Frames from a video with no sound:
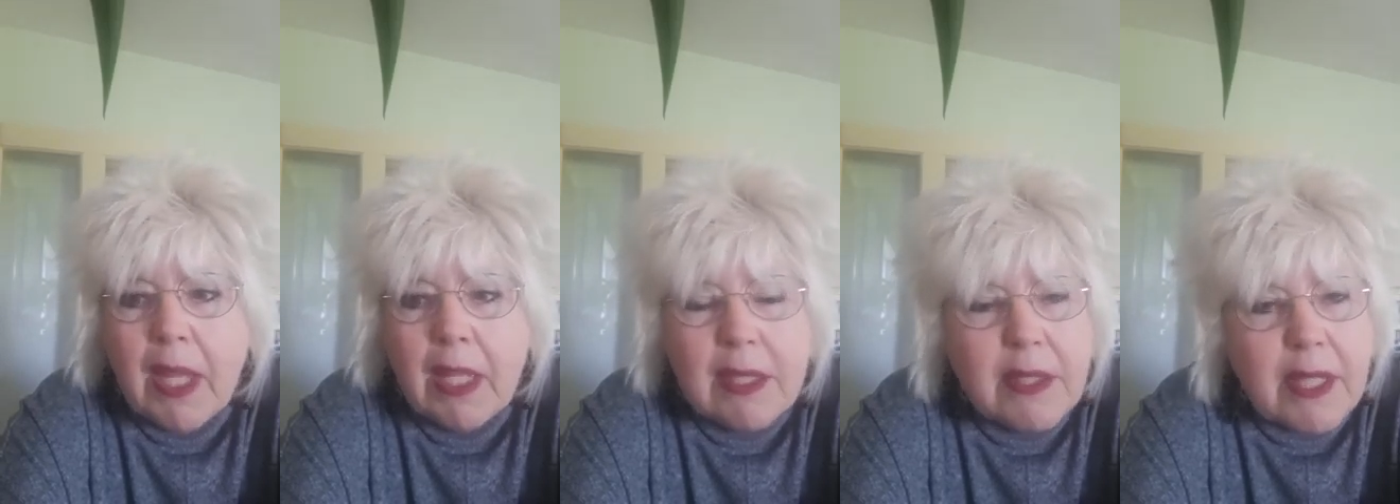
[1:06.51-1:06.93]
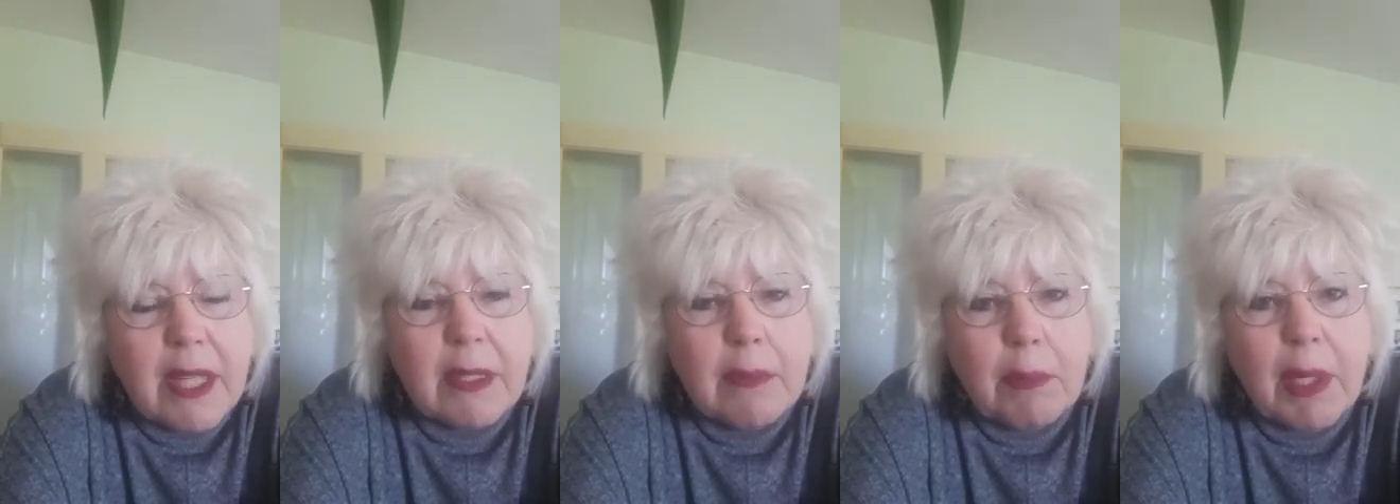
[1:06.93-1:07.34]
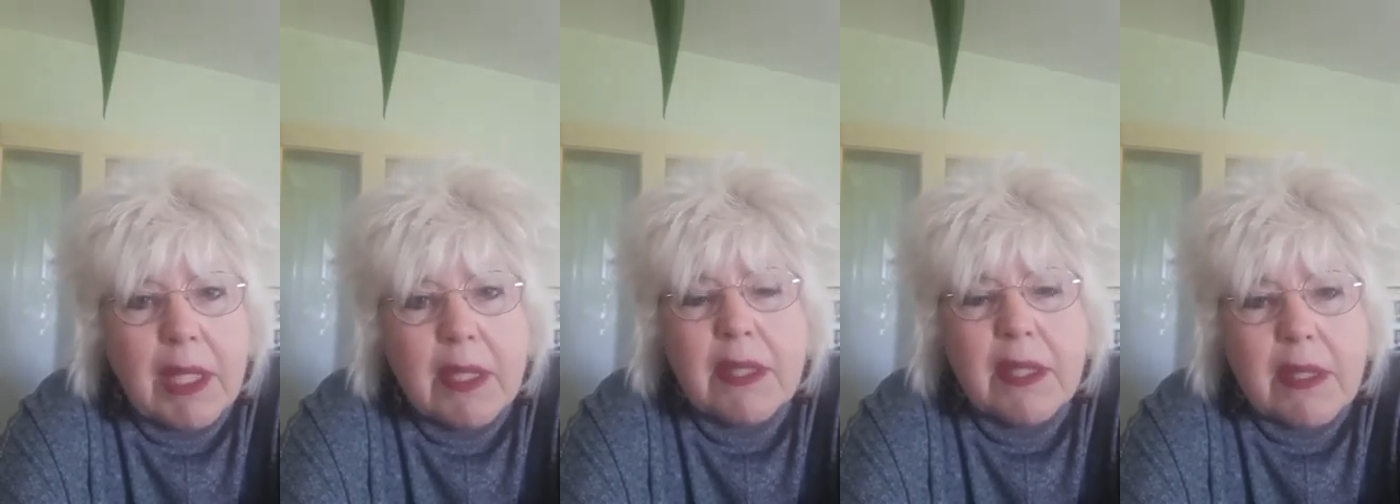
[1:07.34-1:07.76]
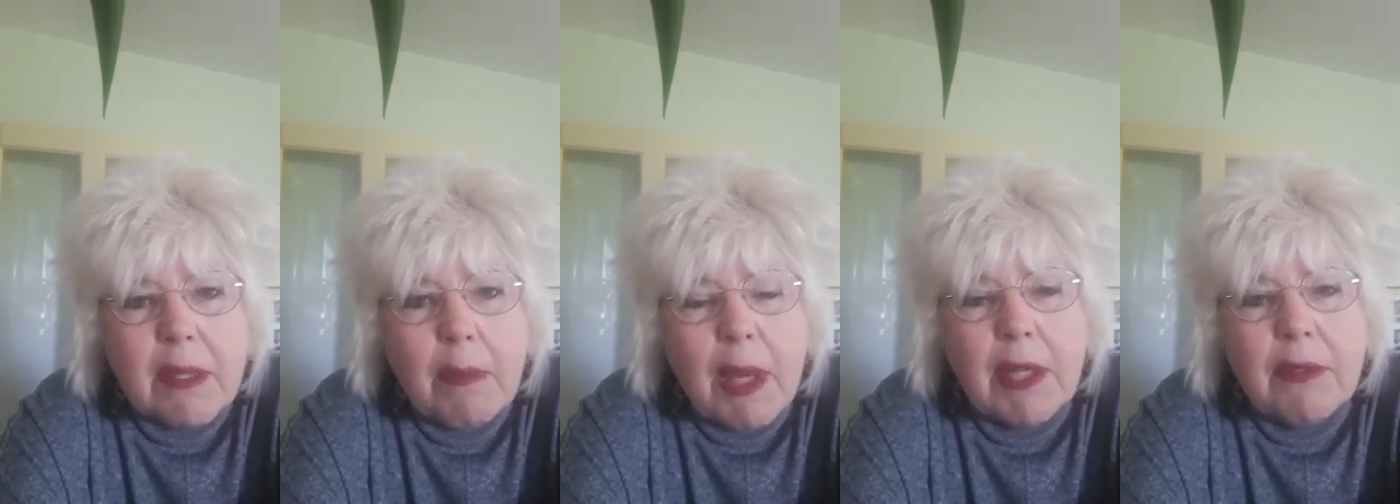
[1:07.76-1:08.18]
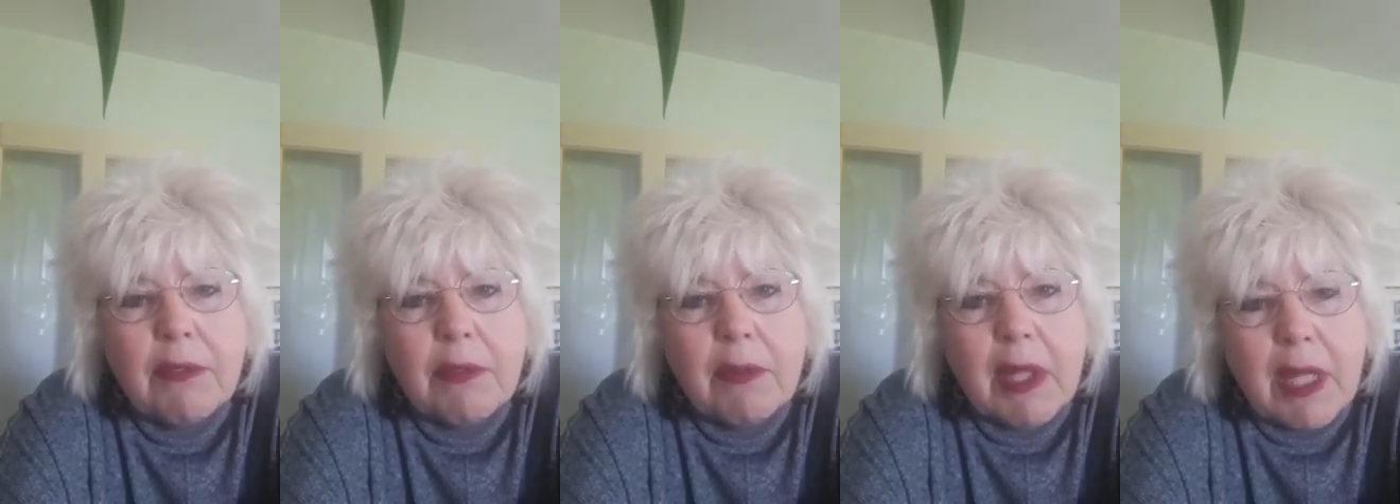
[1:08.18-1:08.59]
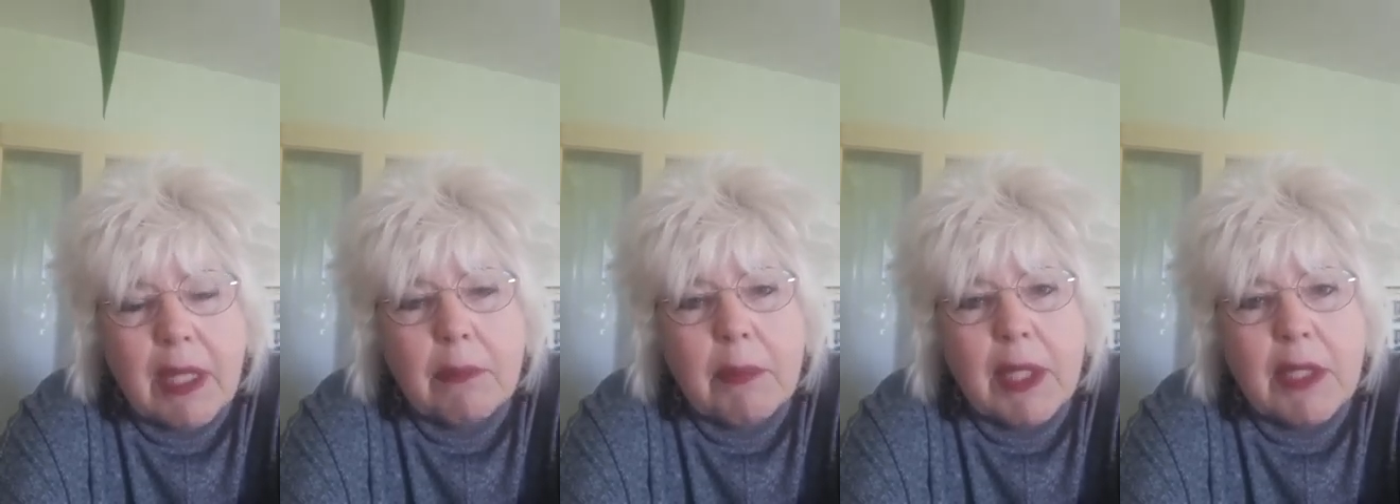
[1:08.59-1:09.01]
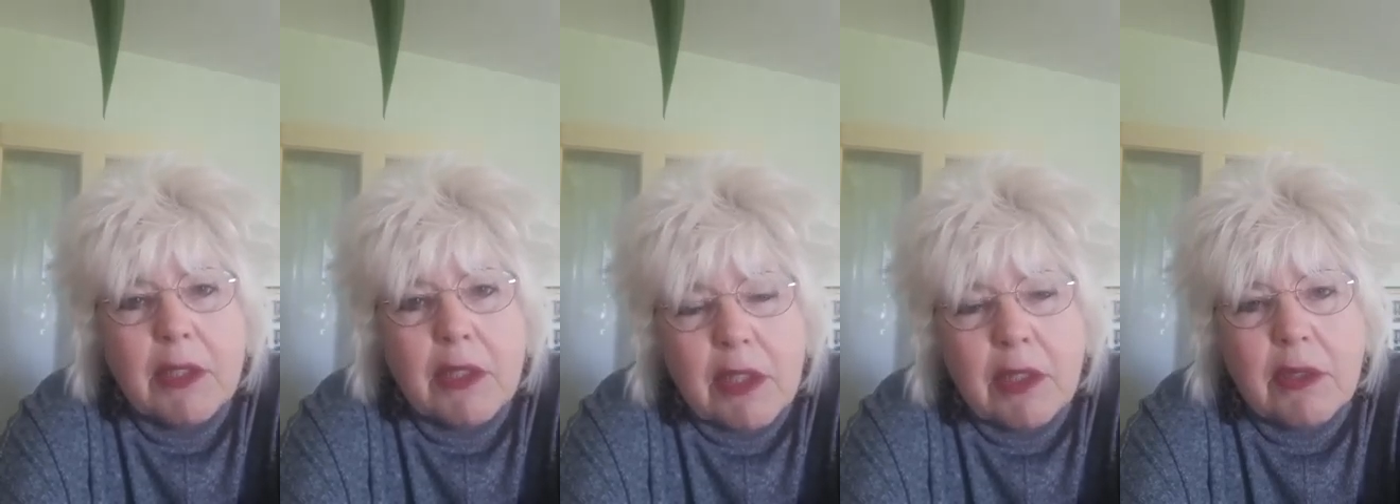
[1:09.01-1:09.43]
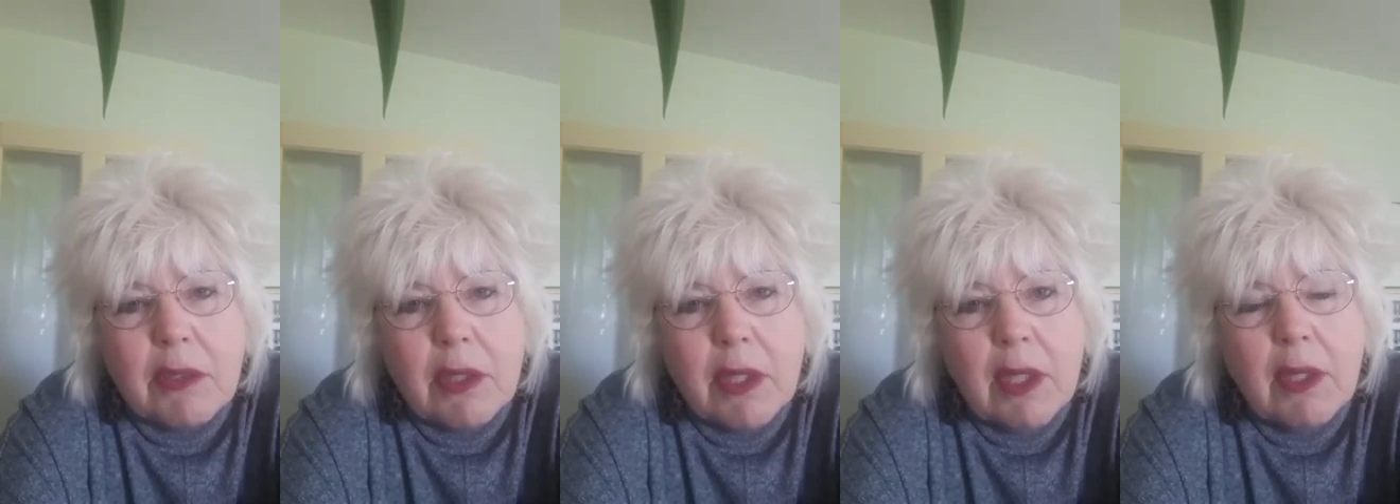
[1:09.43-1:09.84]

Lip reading: In second place is The Man from Kathmandu,